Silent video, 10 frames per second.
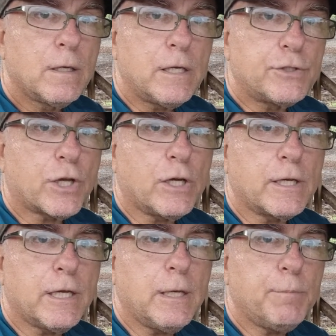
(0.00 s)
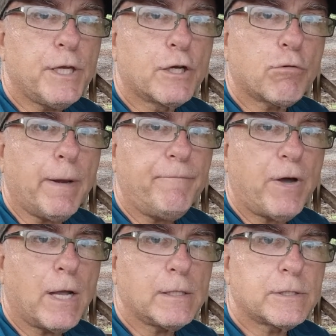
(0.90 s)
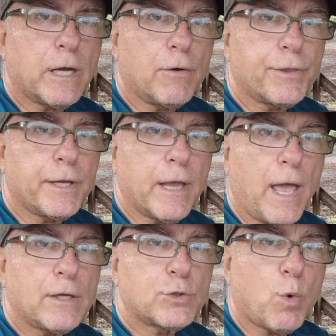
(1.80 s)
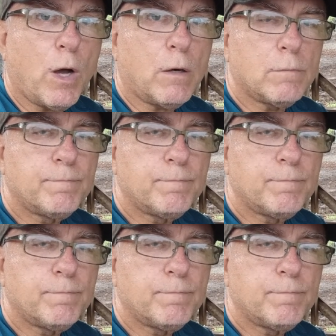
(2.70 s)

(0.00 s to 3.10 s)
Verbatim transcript: it's going to keep your grapevines healthy as well.